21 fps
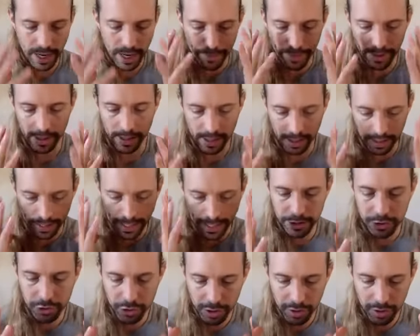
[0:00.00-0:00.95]
I'm an
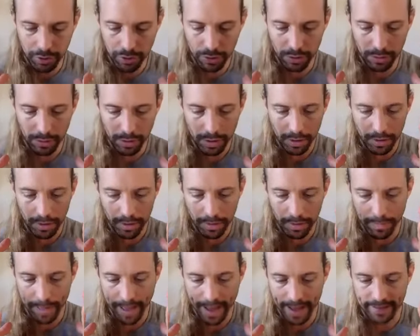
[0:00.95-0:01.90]
electrical,
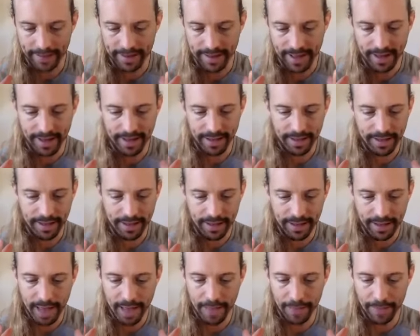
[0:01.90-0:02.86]
magnetic,
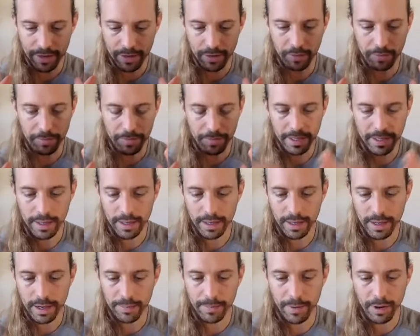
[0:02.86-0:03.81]
chemical
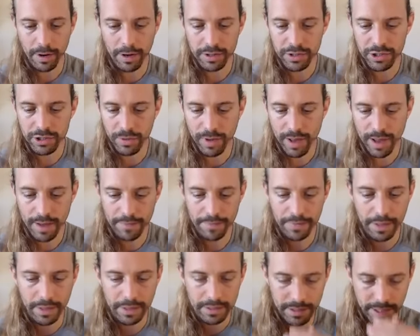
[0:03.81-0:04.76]
being. I also have
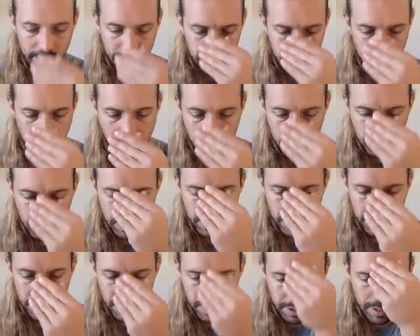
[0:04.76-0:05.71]
things like
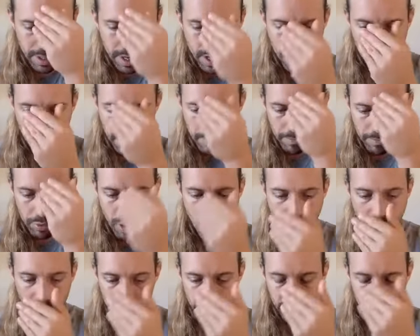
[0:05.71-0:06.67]
chakras and
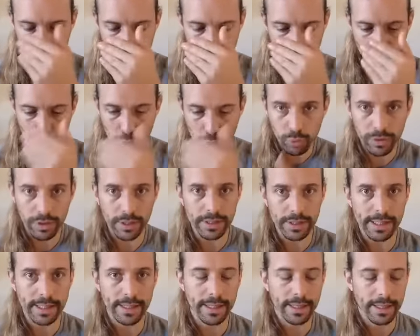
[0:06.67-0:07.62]
prana and
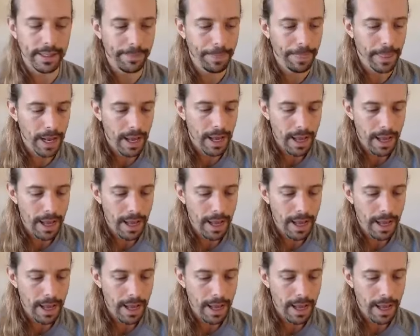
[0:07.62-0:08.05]
kundalini.